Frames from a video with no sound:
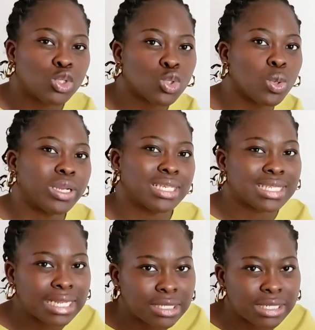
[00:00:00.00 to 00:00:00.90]
2 on a
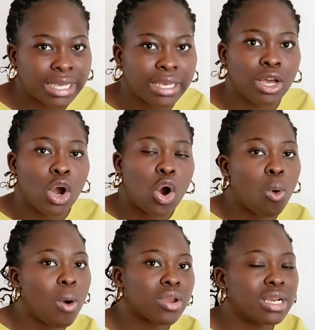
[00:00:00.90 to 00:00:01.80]
Saturday,
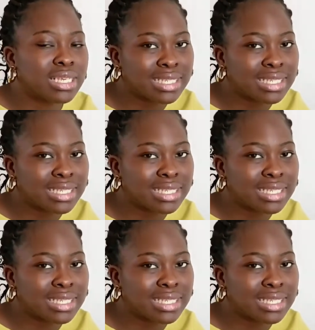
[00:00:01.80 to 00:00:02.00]
or 1 on a